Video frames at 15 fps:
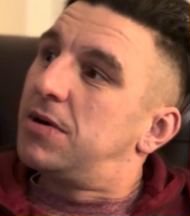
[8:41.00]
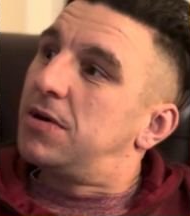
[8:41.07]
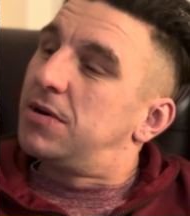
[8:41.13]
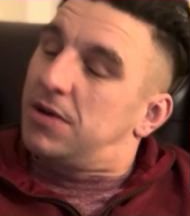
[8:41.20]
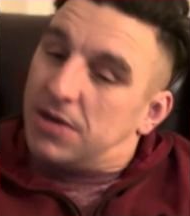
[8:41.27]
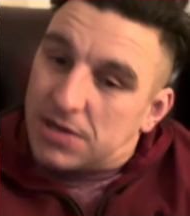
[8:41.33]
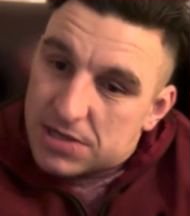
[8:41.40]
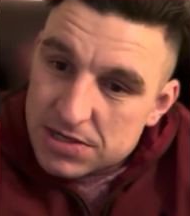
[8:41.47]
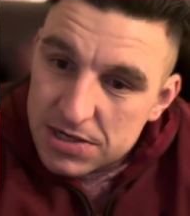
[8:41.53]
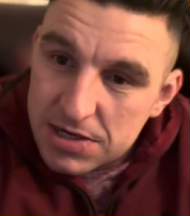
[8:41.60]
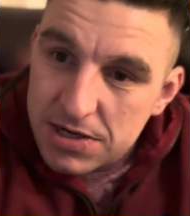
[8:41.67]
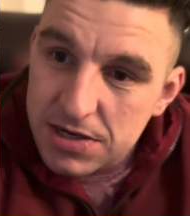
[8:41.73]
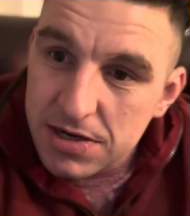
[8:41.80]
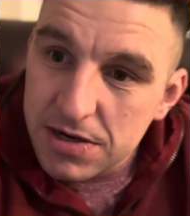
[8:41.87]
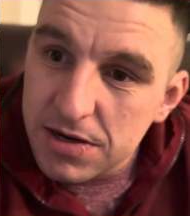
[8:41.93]
listening
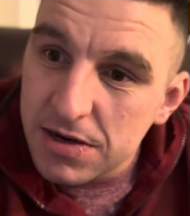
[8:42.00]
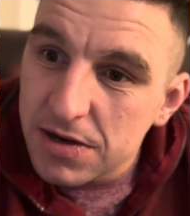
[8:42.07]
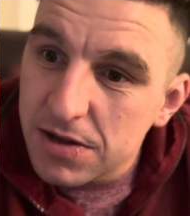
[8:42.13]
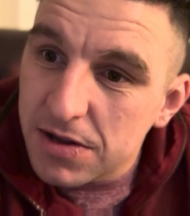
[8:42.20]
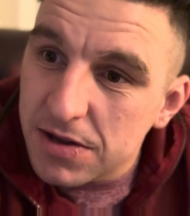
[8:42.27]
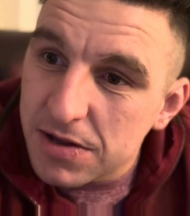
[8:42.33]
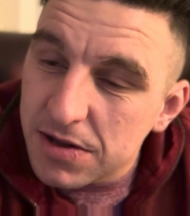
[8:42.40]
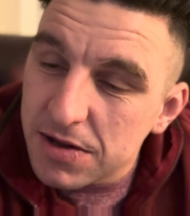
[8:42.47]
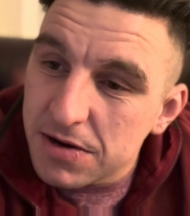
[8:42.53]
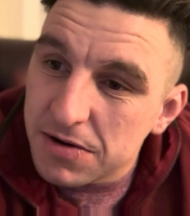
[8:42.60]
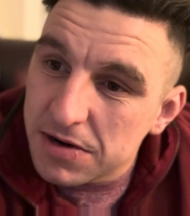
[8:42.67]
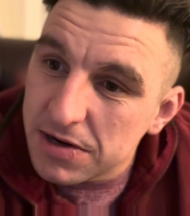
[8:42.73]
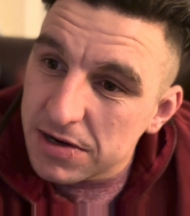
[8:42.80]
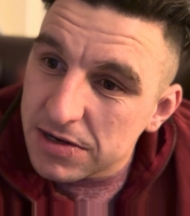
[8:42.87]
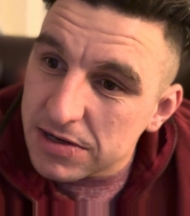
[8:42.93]
in. Look, there
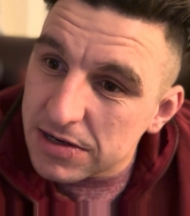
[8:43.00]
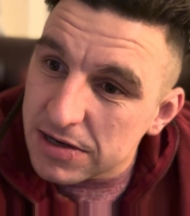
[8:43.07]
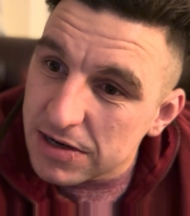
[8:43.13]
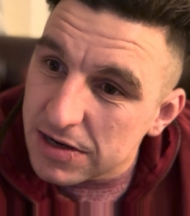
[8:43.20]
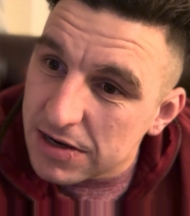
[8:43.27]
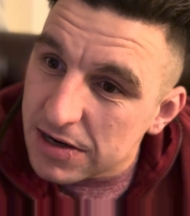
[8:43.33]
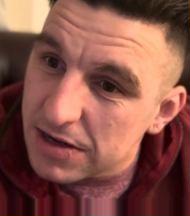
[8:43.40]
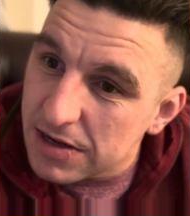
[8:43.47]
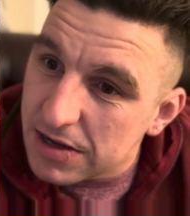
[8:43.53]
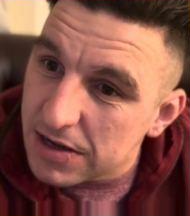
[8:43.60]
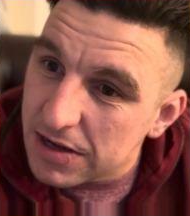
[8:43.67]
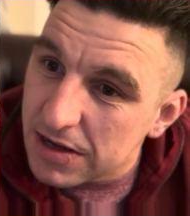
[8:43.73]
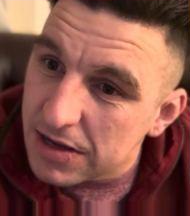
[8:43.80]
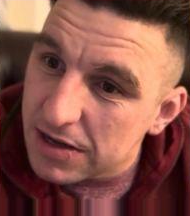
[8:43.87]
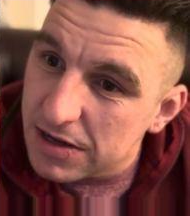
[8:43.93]
he is,
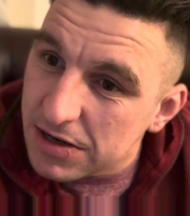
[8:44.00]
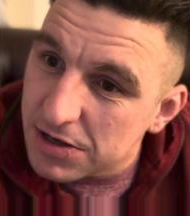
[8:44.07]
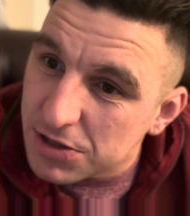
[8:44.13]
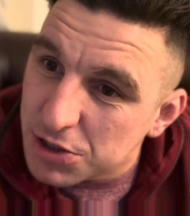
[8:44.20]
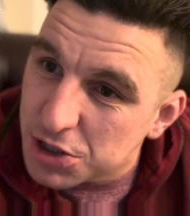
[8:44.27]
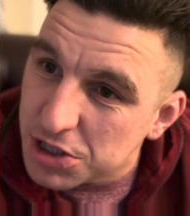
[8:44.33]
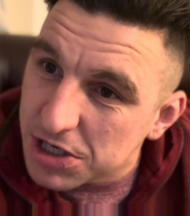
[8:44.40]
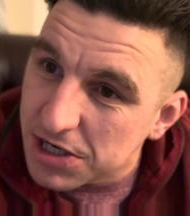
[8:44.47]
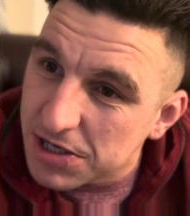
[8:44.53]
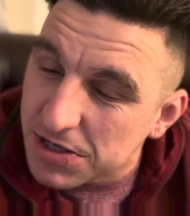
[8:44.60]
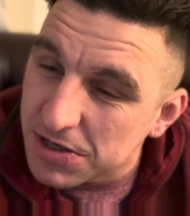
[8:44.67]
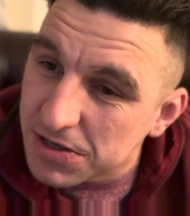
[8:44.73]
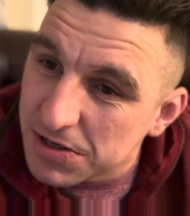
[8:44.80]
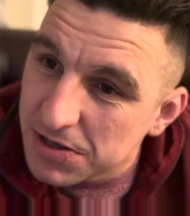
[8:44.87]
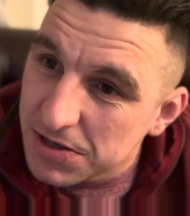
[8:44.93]

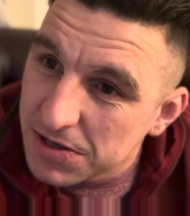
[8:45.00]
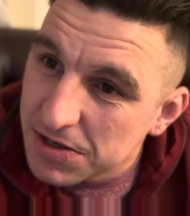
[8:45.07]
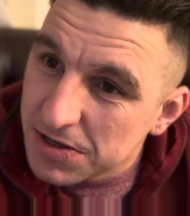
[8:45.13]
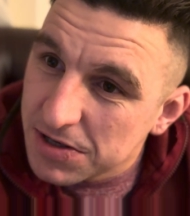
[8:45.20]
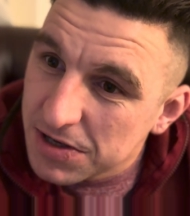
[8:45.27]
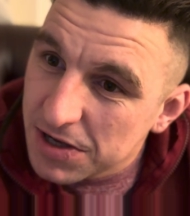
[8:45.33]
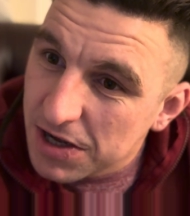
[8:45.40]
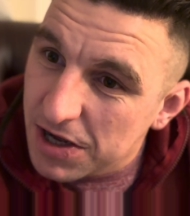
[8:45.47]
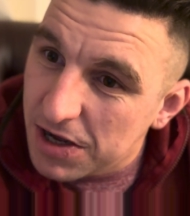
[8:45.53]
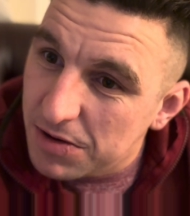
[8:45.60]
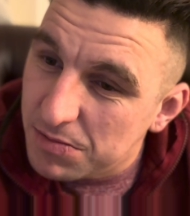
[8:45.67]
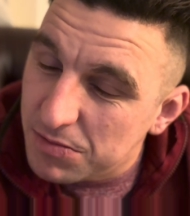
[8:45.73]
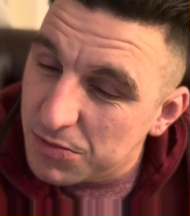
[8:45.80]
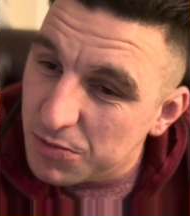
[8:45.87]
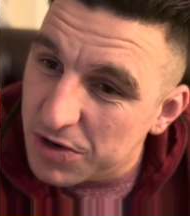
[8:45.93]
chilling.
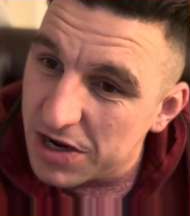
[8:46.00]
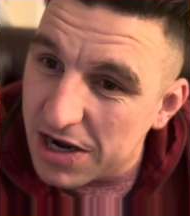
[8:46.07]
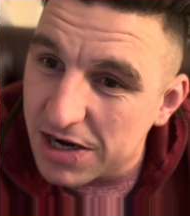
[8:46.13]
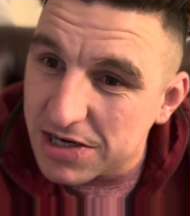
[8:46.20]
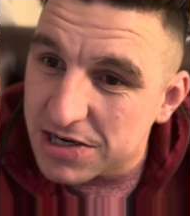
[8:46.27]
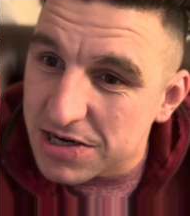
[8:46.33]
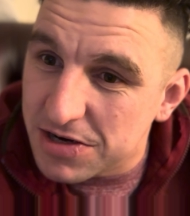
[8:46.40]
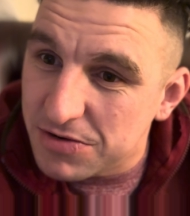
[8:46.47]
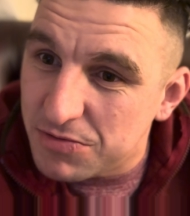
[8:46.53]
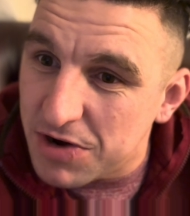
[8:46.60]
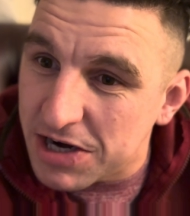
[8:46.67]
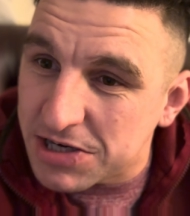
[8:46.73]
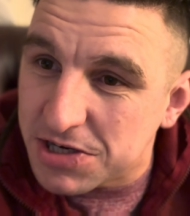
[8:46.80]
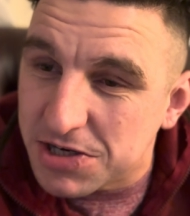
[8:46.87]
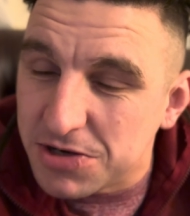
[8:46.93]
We actually
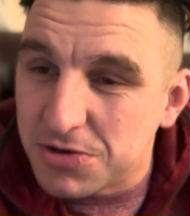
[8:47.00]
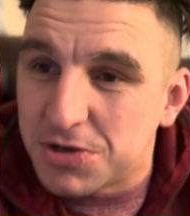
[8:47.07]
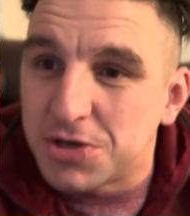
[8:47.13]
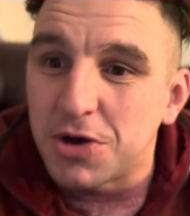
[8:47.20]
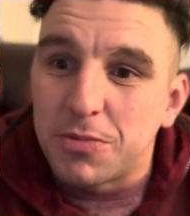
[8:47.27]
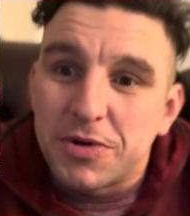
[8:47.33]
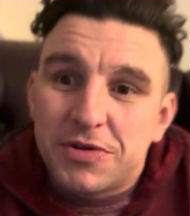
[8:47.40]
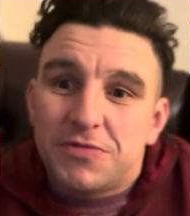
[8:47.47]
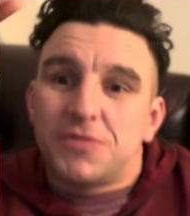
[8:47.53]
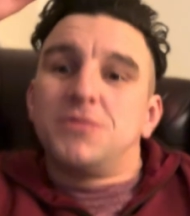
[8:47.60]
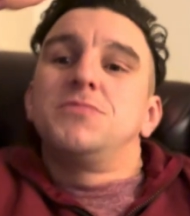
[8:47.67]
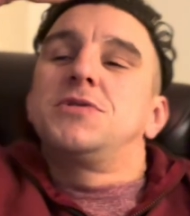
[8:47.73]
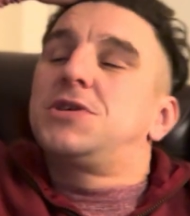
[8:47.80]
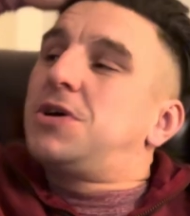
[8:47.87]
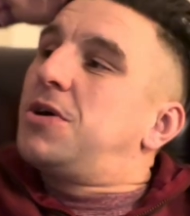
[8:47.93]
rescued Tommy
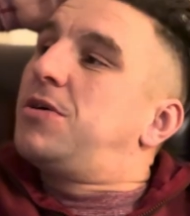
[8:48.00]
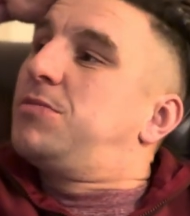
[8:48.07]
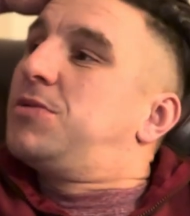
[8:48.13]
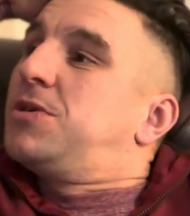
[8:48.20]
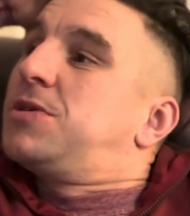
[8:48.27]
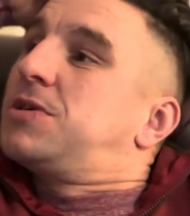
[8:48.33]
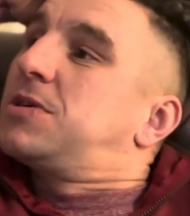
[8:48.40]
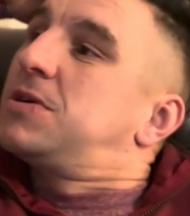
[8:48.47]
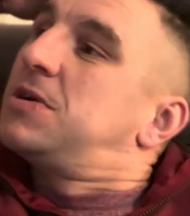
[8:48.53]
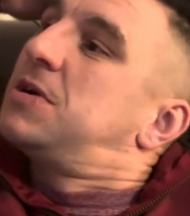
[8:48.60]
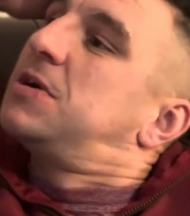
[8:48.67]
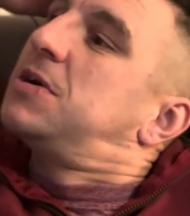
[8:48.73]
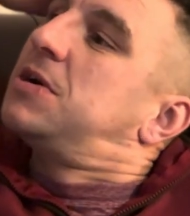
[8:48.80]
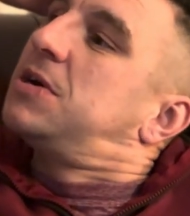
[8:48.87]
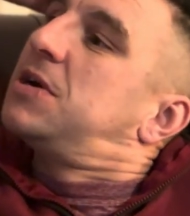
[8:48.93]
from Cyprus.
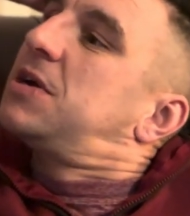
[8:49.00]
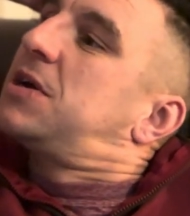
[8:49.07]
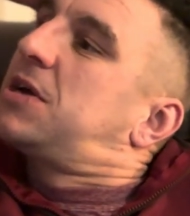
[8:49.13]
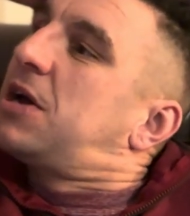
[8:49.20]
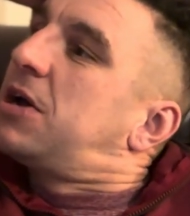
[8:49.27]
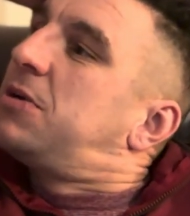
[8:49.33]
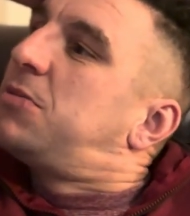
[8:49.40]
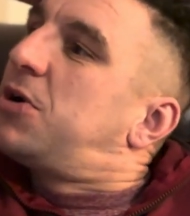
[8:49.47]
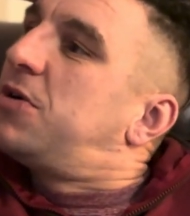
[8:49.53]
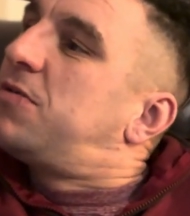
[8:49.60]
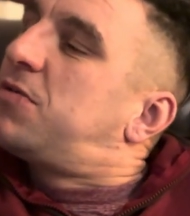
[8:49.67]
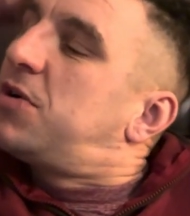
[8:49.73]
Came over